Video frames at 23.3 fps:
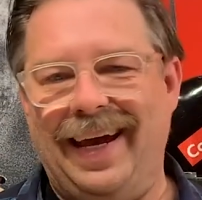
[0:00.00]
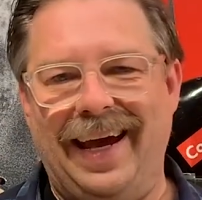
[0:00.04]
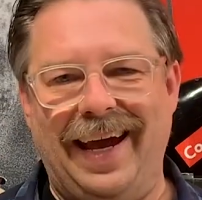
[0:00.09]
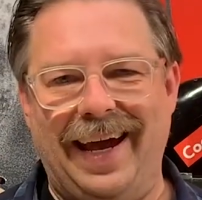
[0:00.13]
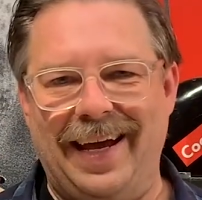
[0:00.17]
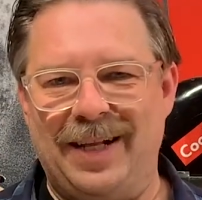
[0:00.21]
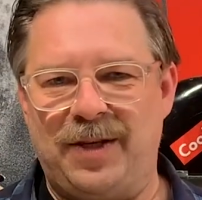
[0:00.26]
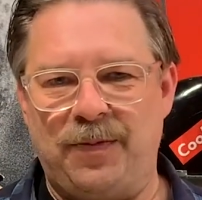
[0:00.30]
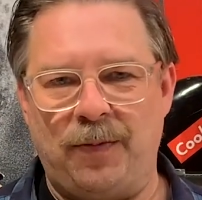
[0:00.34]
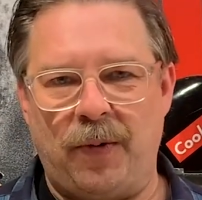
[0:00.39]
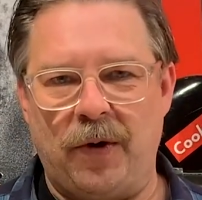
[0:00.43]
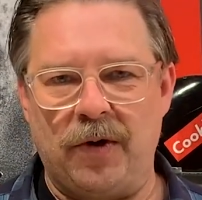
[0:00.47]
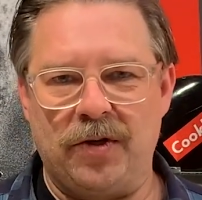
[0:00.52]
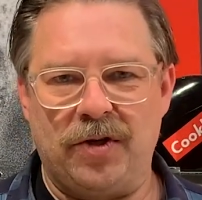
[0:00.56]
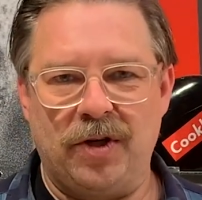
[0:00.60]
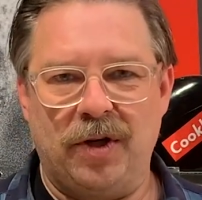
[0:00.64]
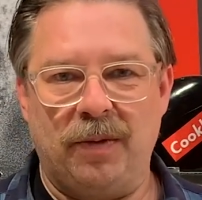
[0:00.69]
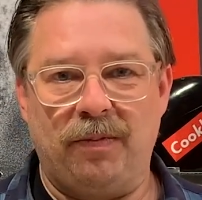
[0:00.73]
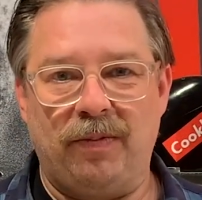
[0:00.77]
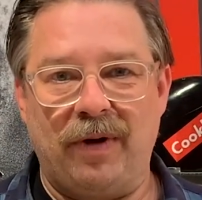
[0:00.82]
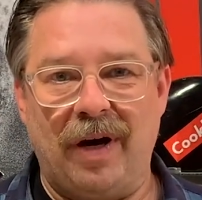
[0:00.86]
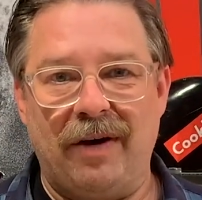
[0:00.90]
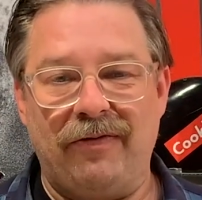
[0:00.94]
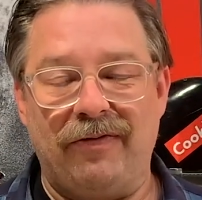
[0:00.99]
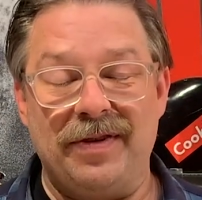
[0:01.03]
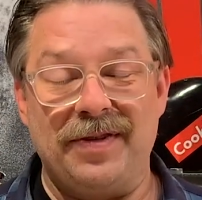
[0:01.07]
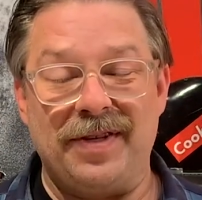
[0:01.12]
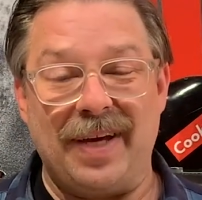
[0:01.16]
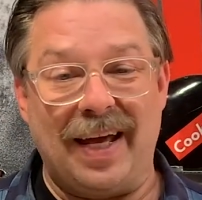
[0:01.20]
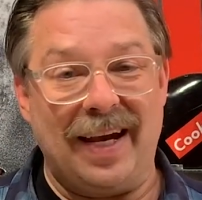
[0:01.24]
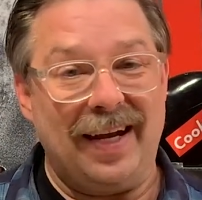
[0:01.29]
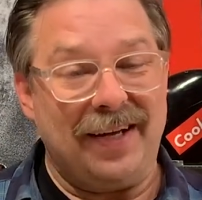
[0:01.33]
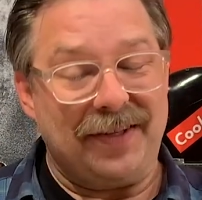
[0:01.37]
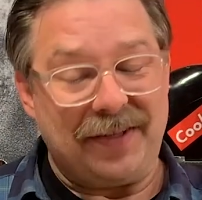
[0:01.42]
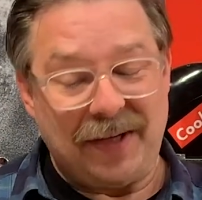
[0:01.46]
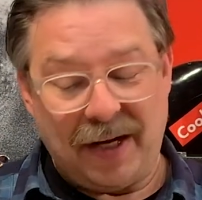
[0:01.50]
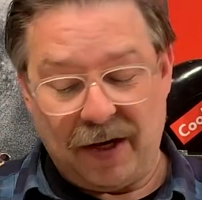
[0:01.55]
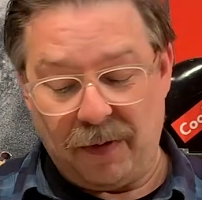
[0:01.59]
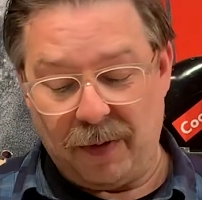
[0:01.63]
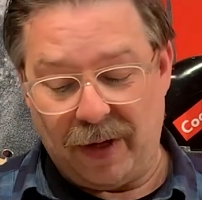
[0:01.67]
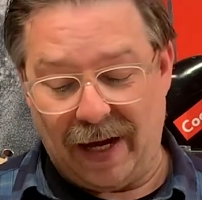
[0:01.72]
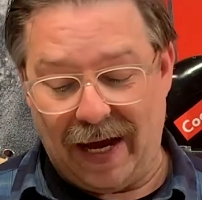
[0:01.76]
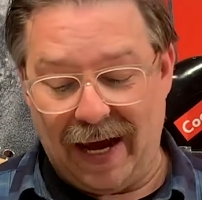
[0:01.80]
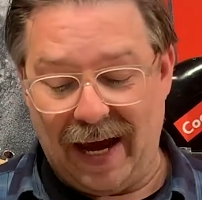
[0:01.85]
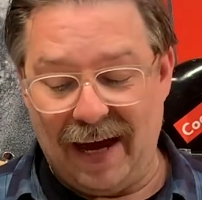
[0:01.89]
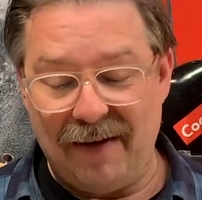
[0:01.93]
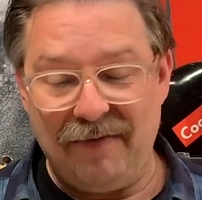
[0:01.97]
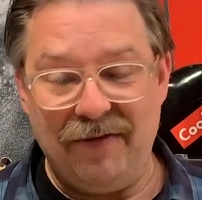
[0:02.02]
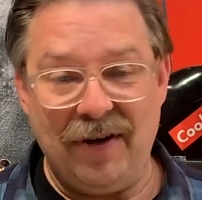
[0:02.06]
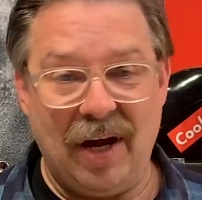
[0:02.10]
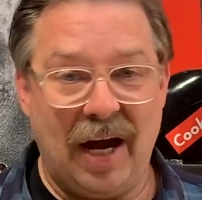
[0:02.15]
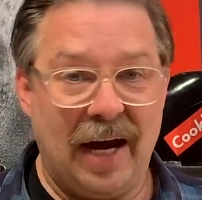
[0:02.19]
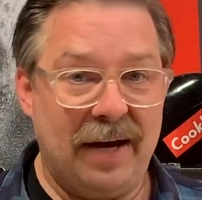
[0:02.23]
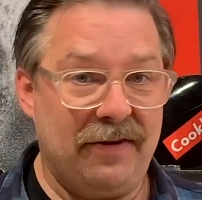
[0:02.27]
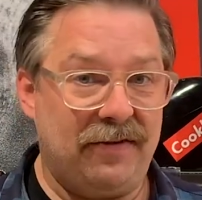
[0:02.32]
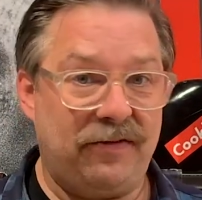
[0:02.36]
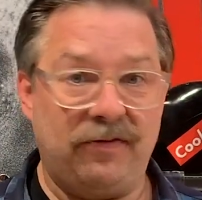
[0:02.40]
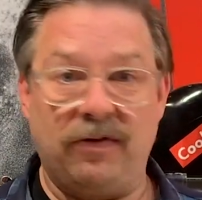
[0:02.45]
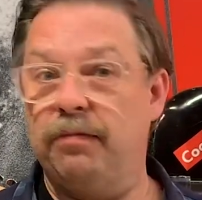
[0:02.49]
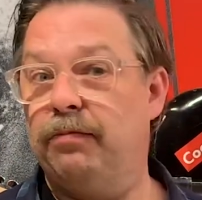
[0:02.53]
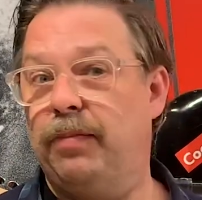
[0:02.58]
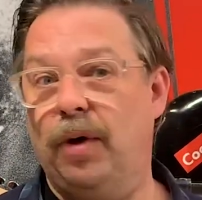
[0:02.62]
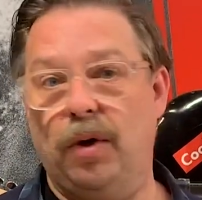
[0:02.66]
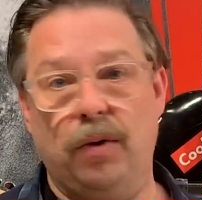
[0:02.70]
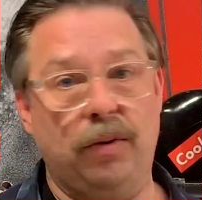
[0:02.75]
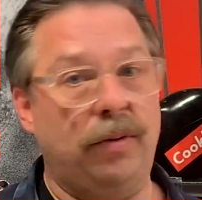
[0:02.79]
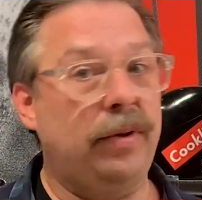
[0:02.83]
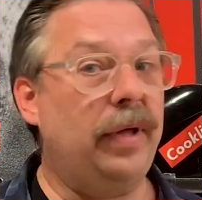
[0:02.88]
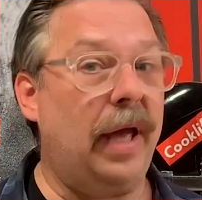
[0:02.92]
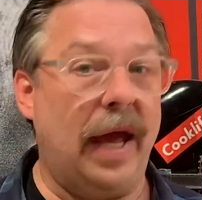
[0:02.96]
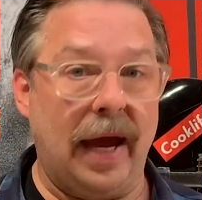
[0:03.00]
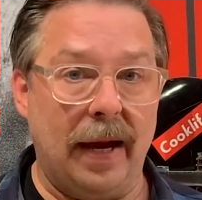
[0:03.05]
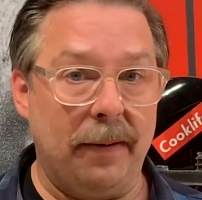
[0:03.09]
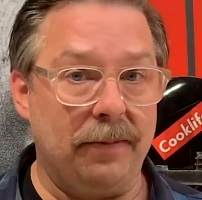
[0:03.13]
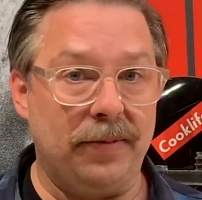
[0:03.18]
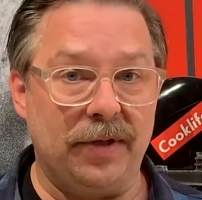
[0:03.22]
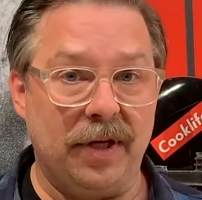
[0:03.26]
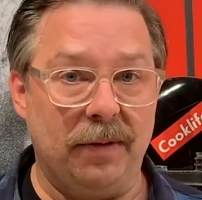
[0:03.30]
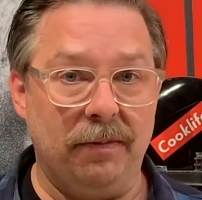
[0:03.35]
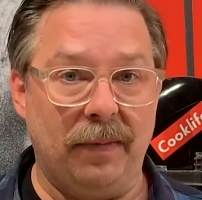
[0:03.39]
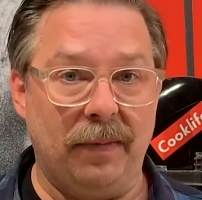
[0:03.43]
It's personal preference, and I'll tell you what, I have knives from both camps in